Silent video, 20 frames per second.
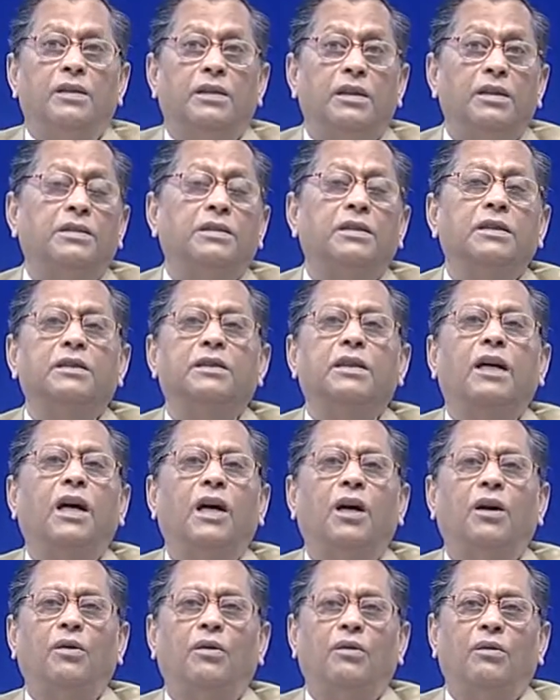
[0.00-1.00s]
This is
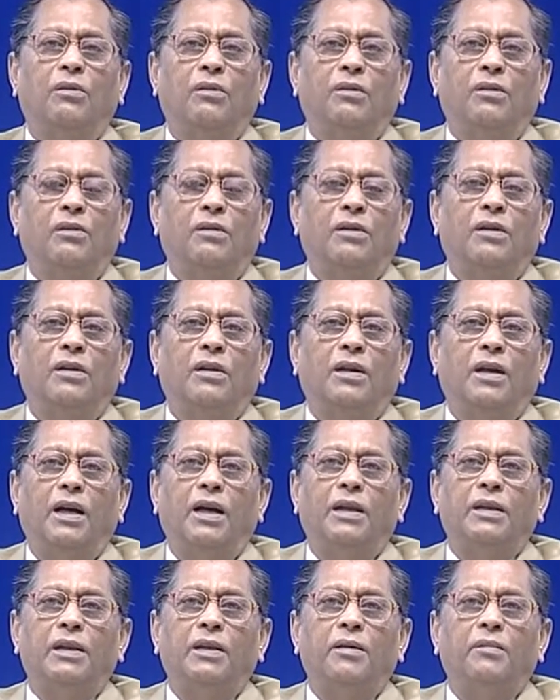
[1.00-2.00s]
how
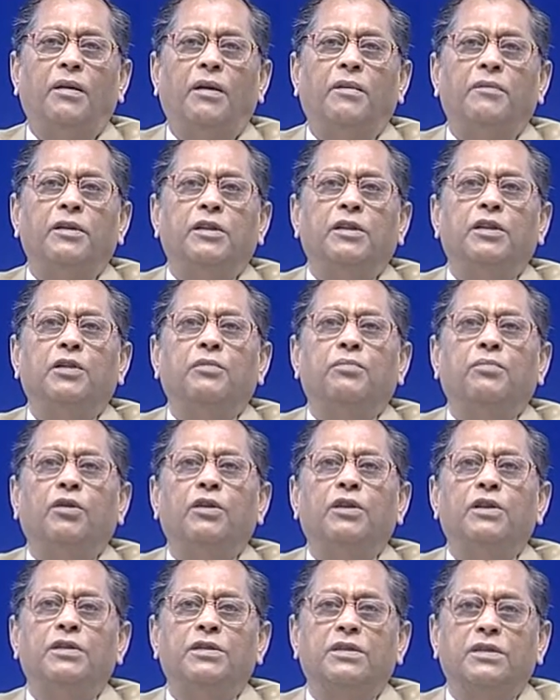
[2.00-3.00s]
an environmental
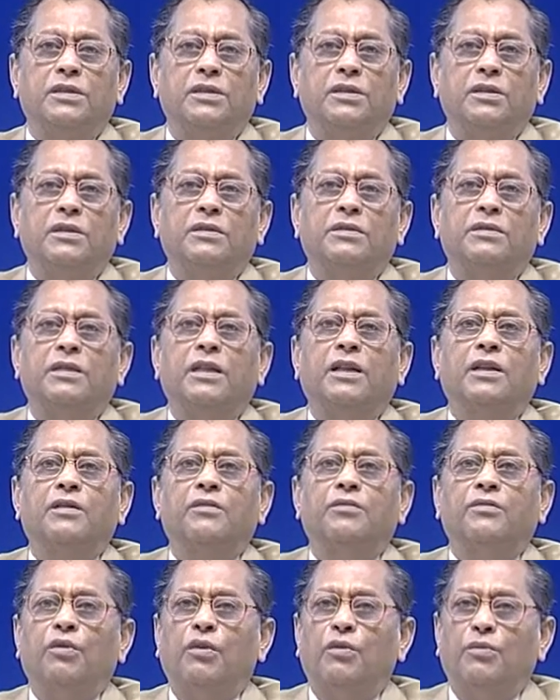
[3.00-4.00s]
policy is taken
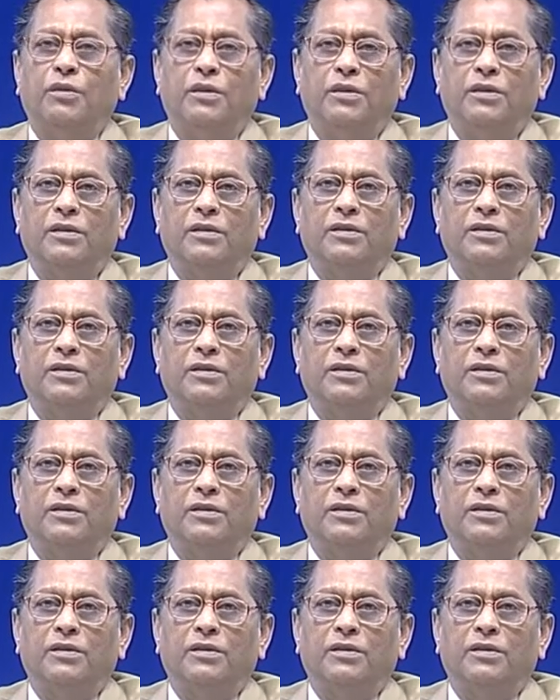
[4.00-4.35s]
forward